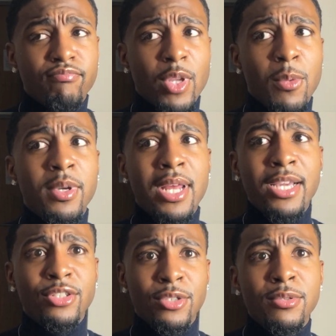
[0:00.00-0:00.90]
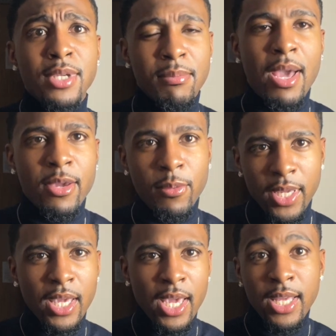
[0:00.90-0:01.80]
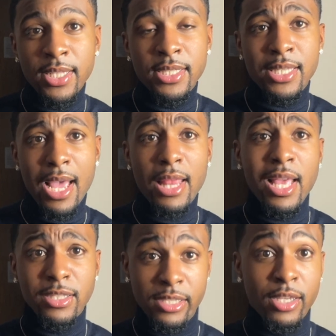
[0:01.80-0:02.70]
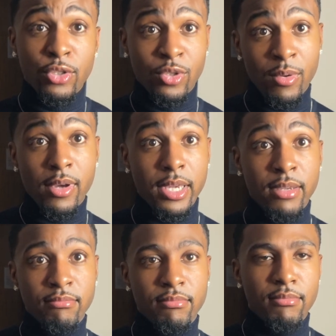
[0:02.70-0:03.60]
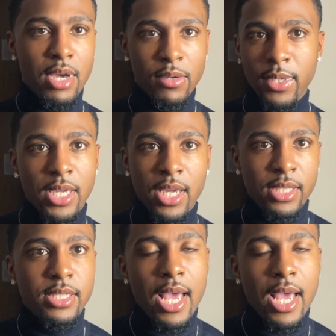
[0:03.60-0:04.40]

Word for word: when I do get my weekends, I like to enjoy my weekends.